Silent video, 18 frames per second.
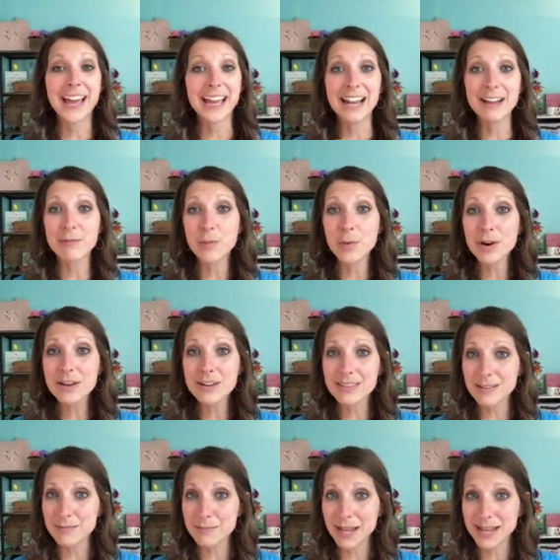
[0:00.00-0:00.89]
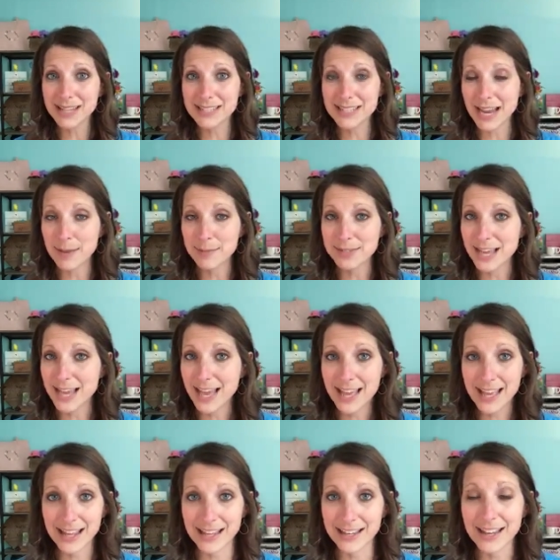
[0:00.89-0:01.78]
And I've warned them many times
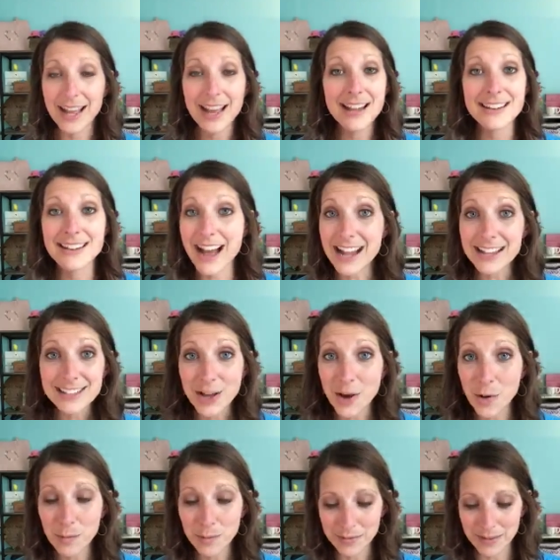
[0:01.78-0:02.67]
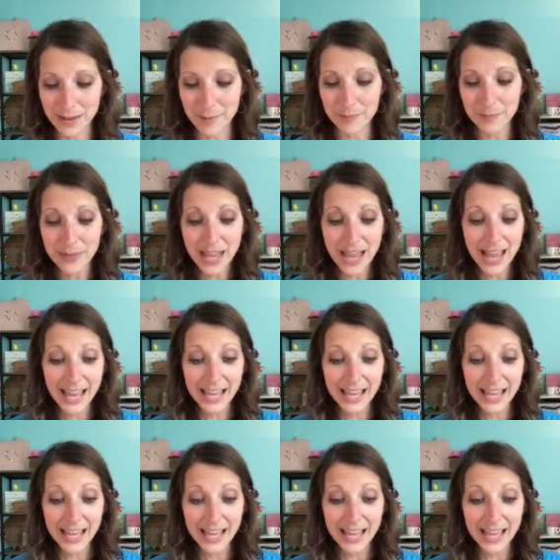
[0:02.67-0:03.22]
ahead not to open them.